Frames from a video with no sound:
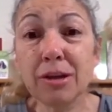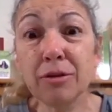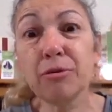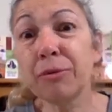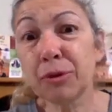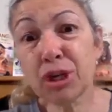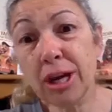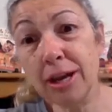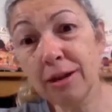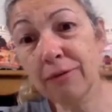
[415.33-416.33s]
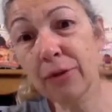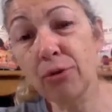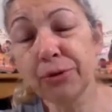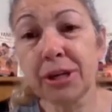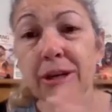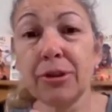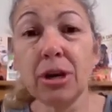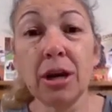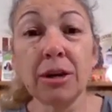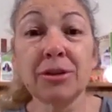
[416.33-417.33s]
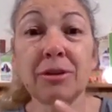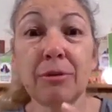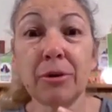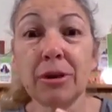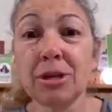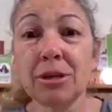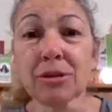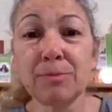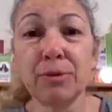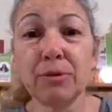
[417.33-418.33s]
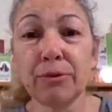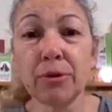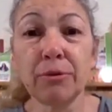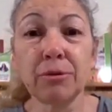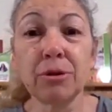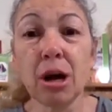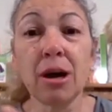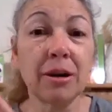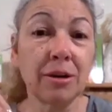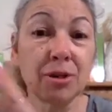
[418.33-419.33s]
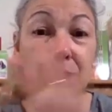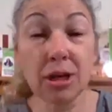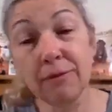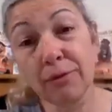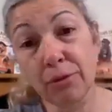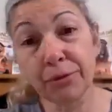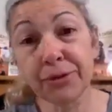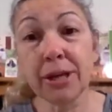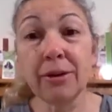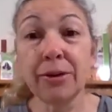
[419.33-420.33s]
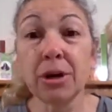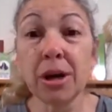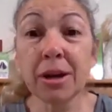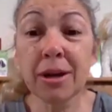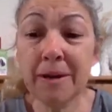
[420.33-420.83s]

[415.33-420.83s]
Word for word: you have to shave the whole side of the dog. So now we're going to take this beautiful coated dog and shave the whole side of the dog.